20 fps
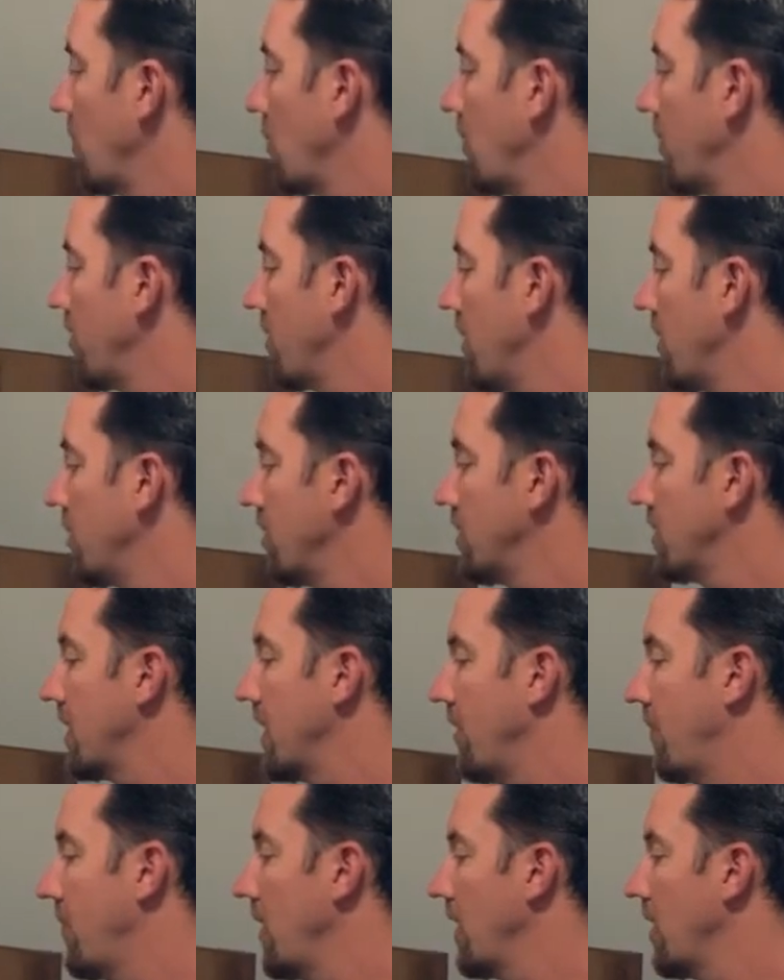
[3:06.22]
that we'll notice
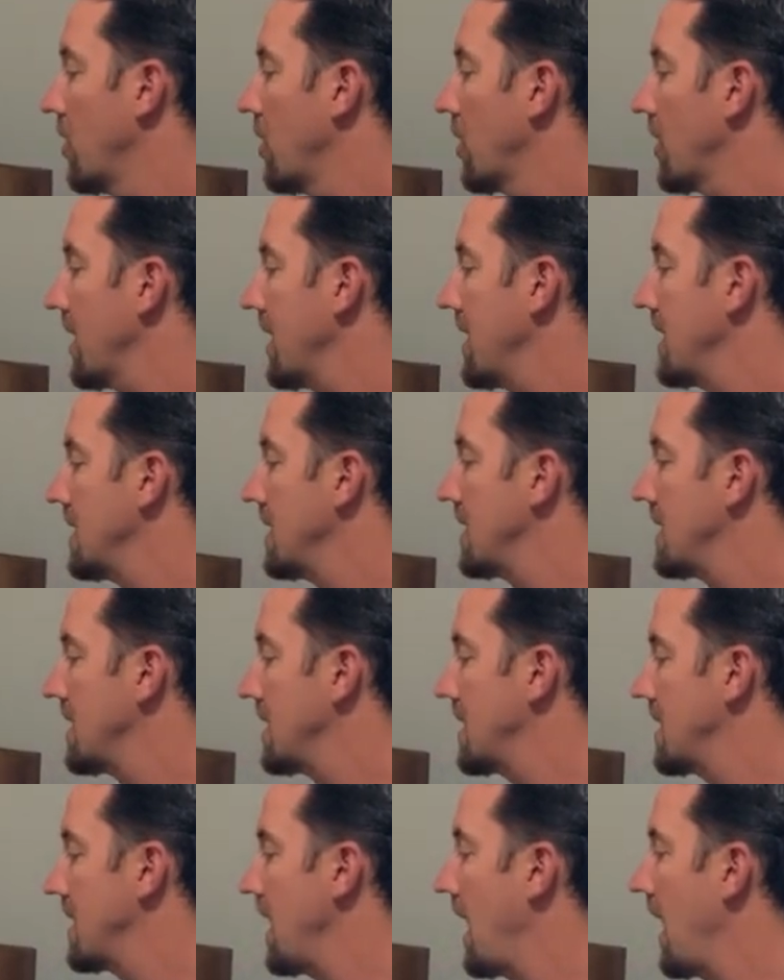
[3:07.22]
if we look
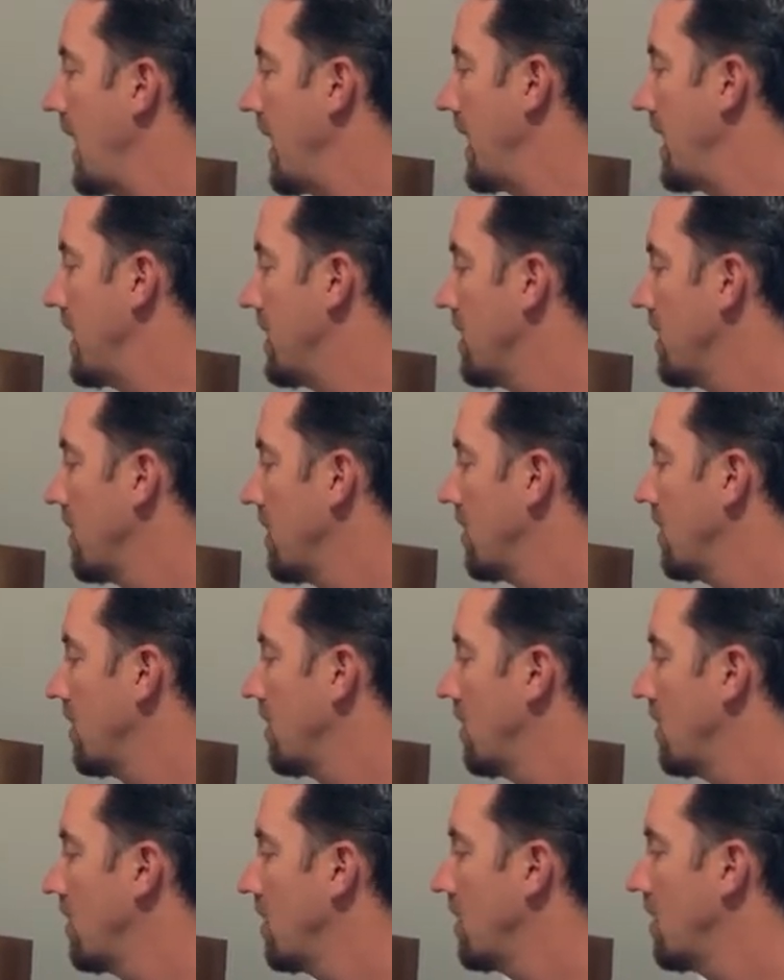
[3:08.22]
inside
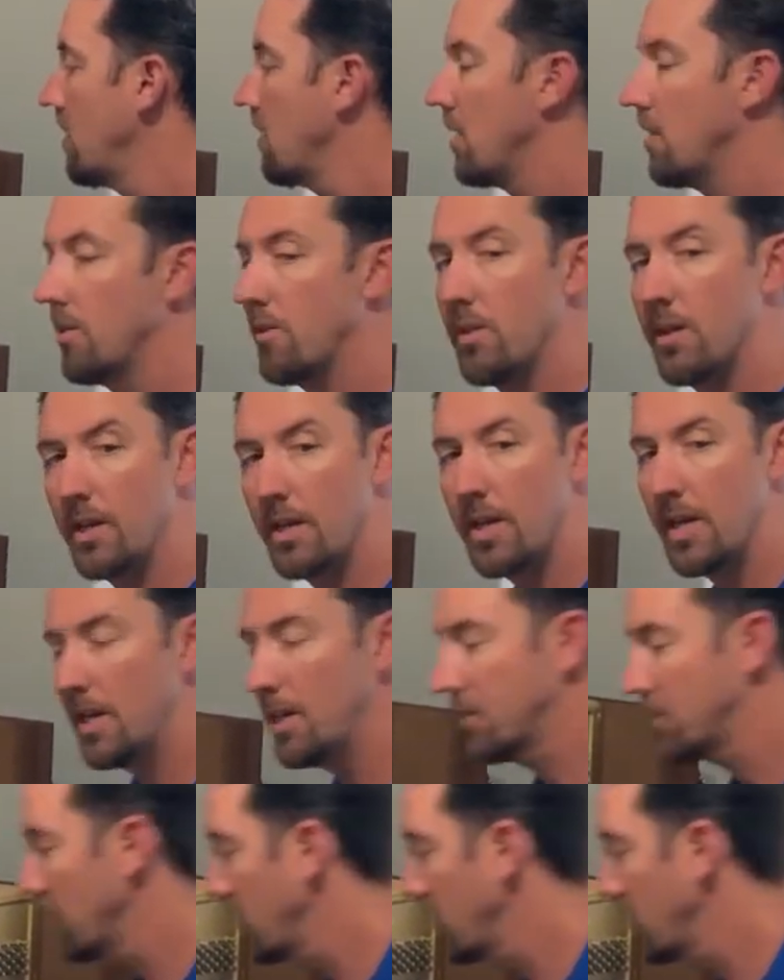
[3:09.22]
the key.